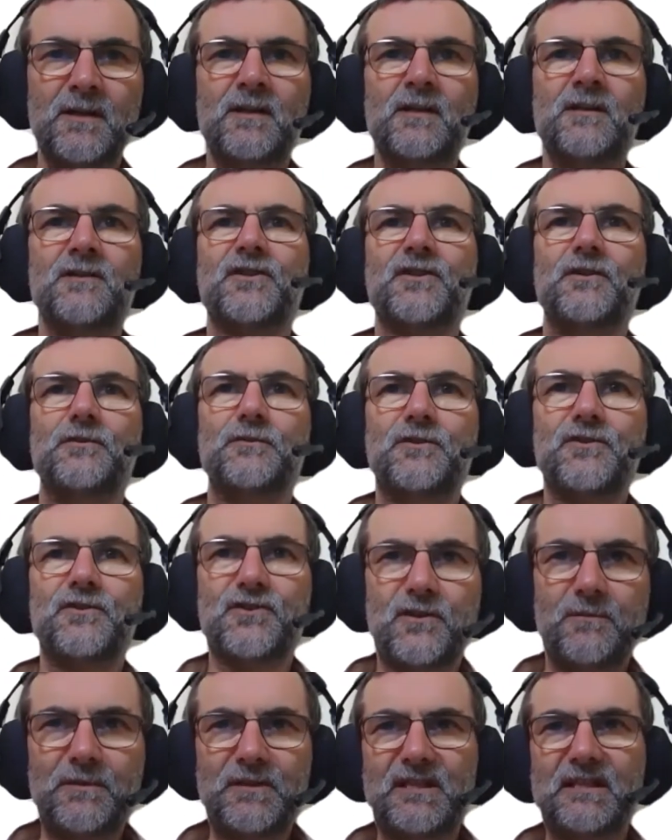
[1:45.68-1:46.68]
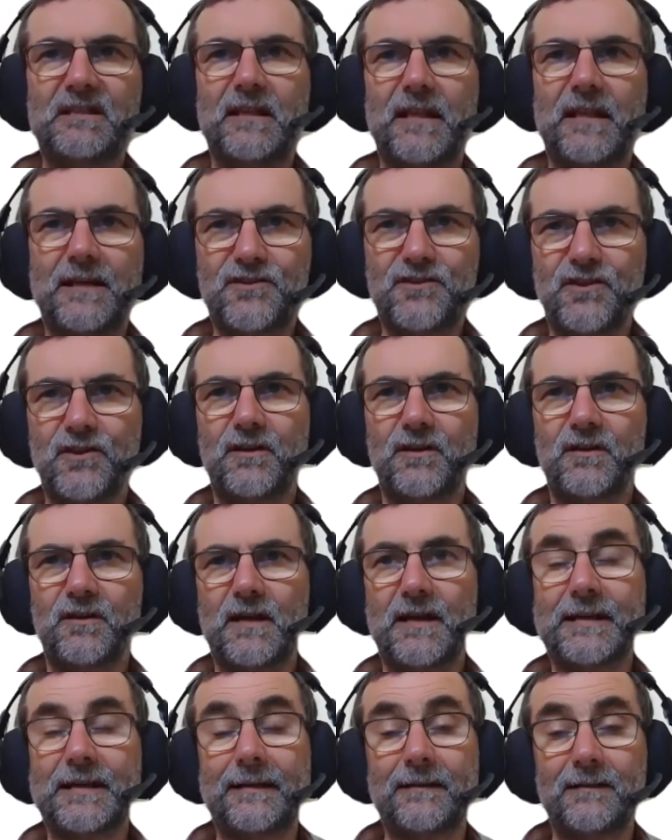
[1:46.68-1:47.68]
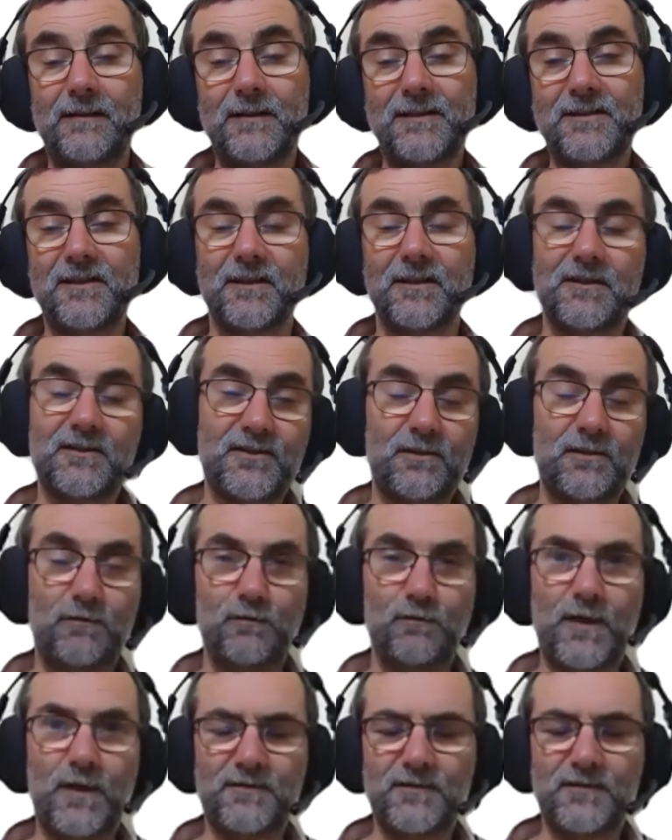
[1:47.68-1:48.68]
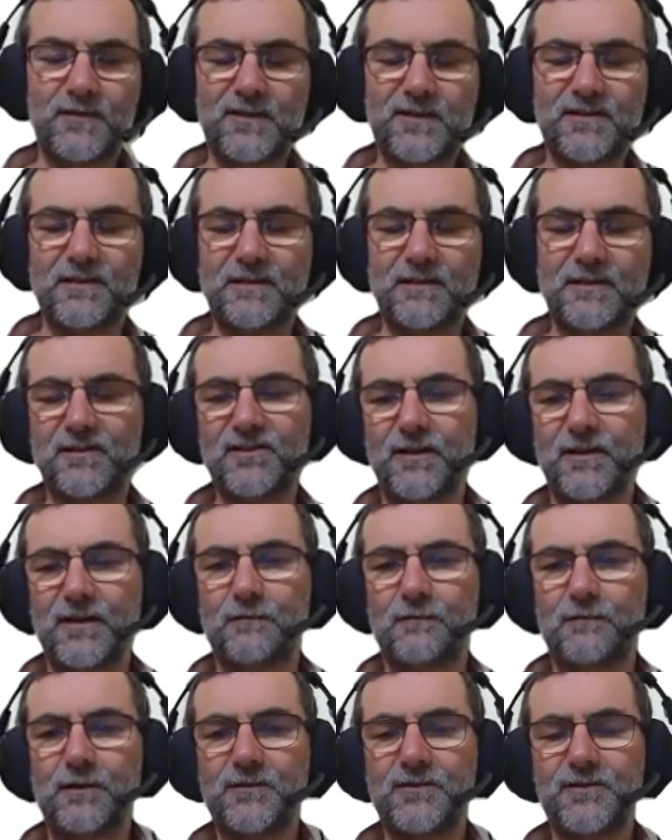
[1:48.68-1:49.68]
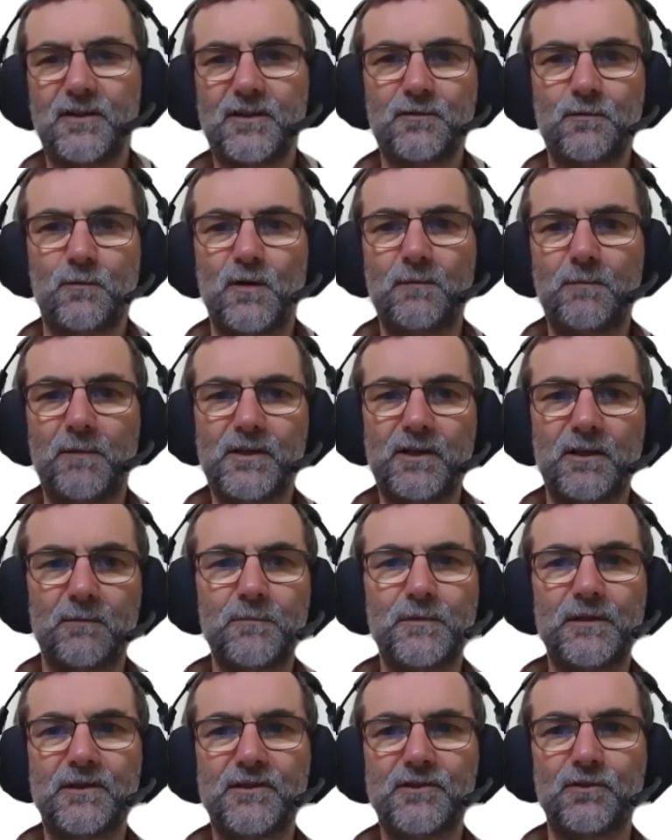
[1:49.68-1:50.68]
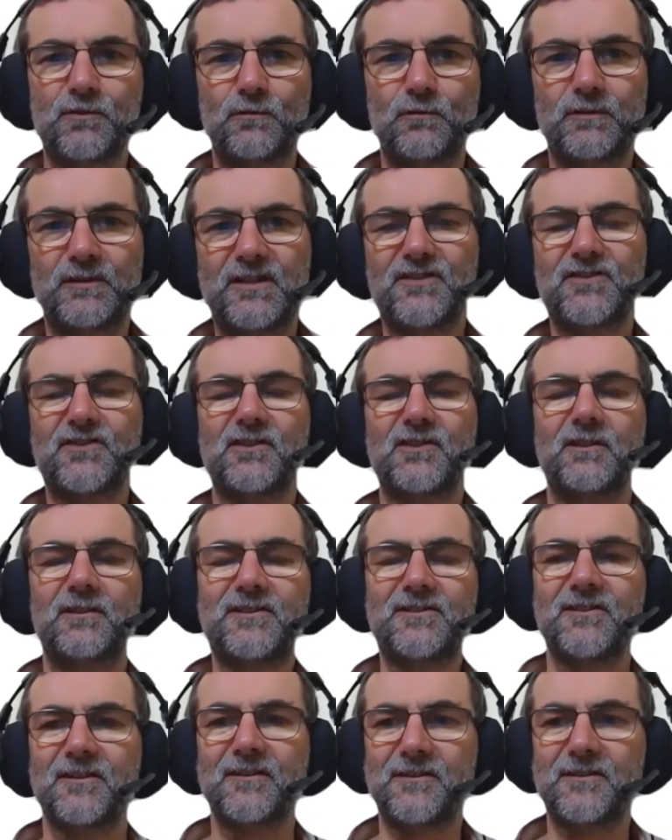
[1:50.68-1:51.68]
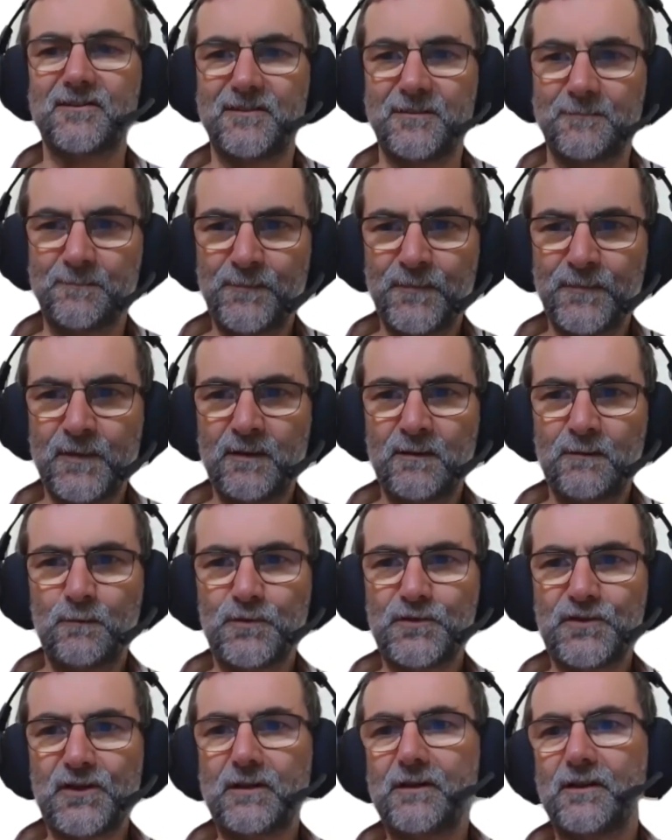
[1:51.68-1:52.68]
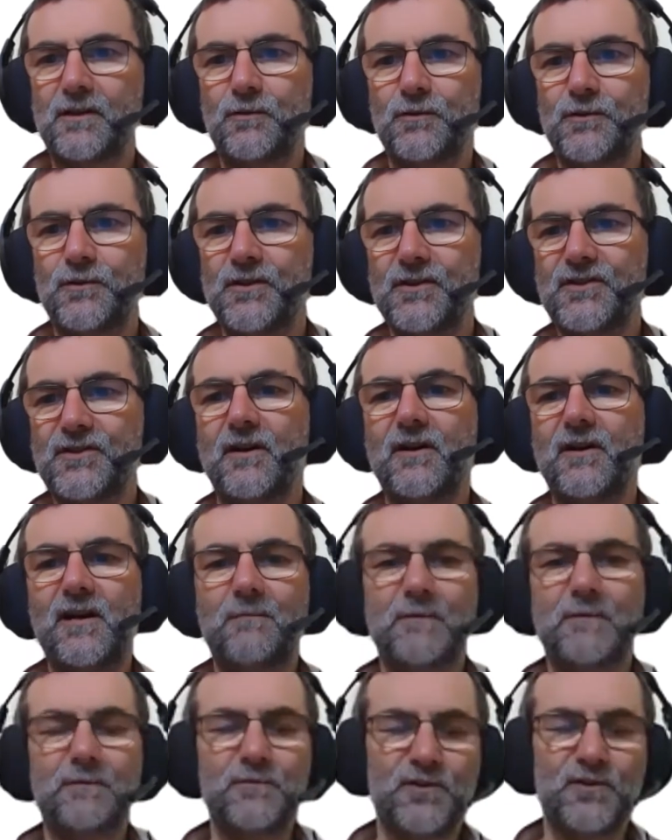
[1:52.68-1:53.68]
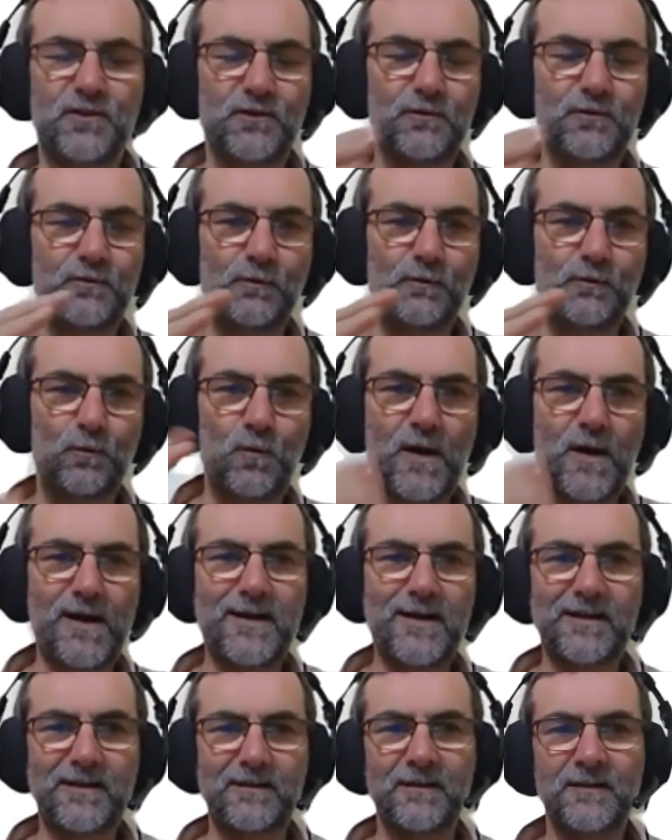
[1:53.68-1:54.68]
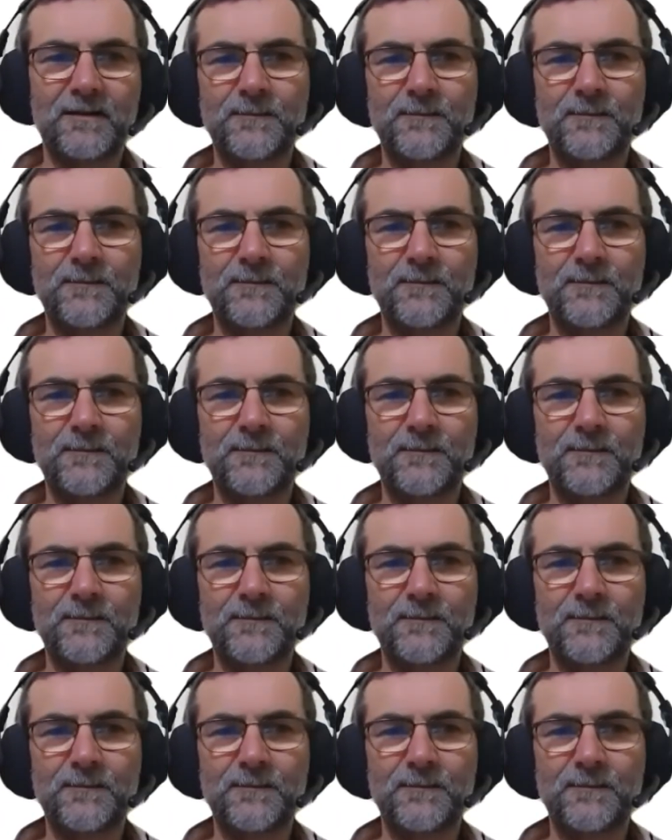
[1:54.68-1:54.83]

So distributed ledger and analytics. Oh, that's a niche area. So that's why my company is called Distalytics, which sounded good at the time. It was a Google whack.